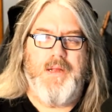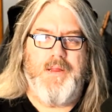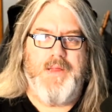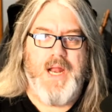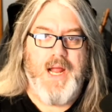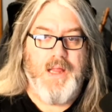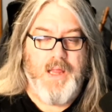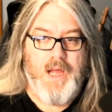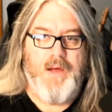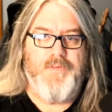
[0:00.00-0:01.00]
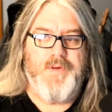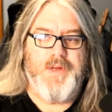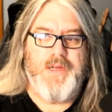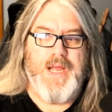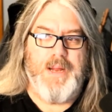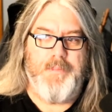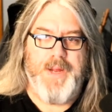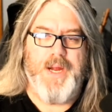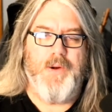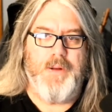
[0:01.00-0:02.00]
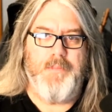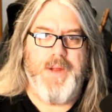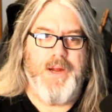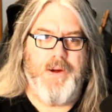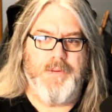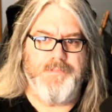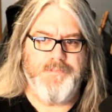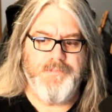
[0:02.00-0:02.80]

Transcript: that I loved get bigger and bigger,